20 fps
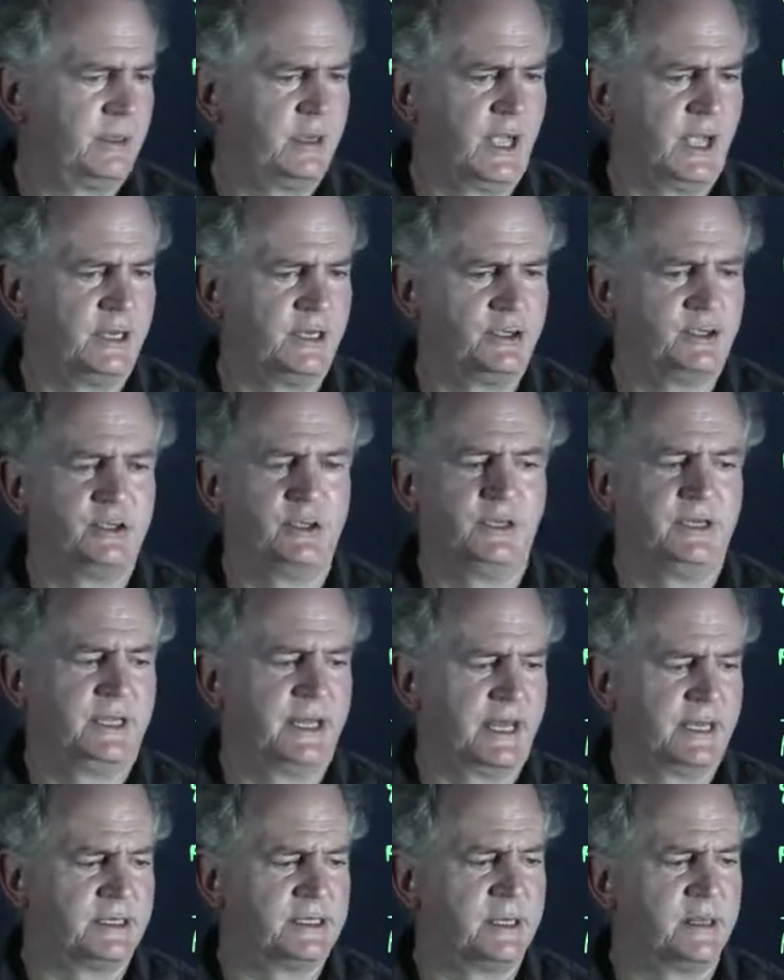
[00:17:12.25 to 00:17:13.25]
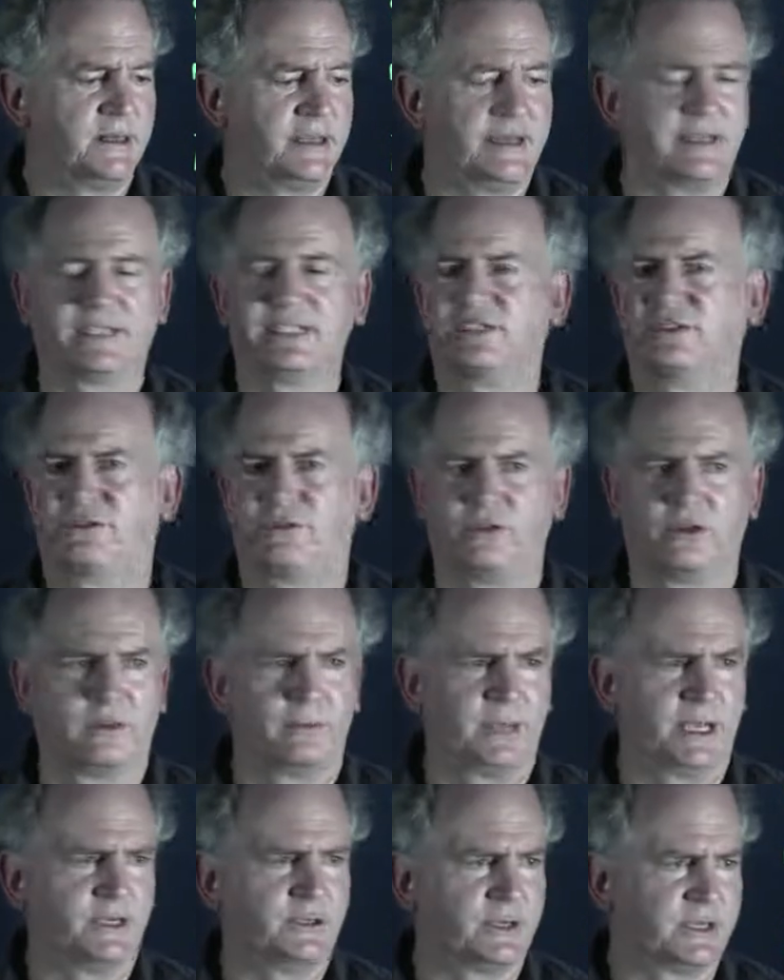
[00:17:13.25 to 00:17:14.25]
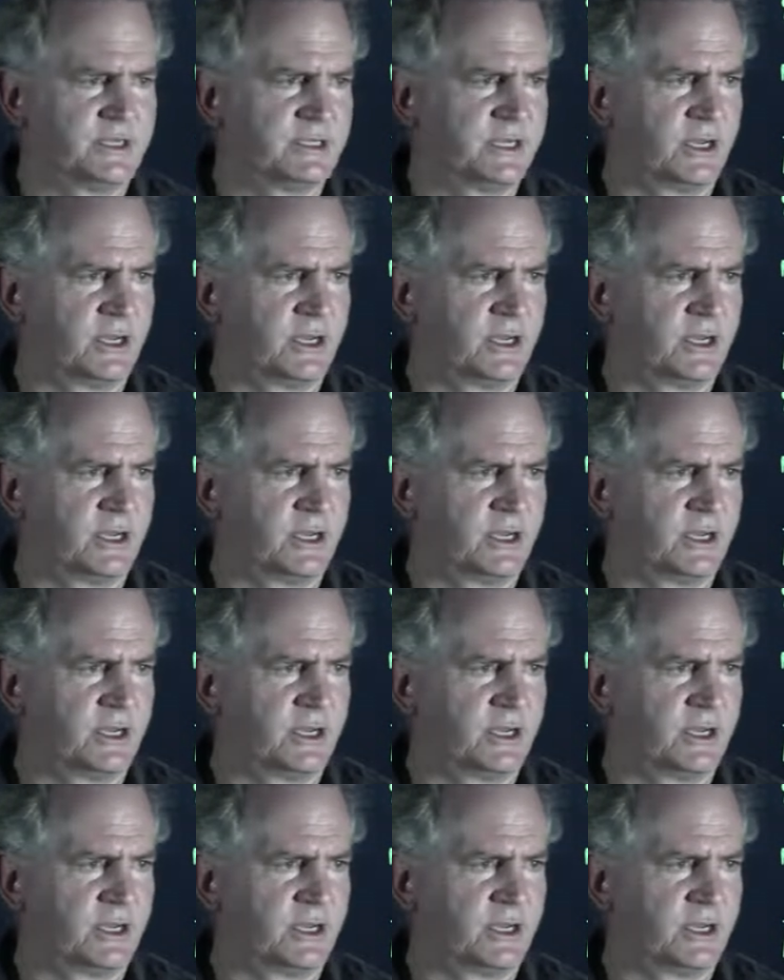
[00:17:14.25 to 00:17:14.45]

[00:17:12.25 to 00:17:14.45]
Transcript: and you should get this for the matrix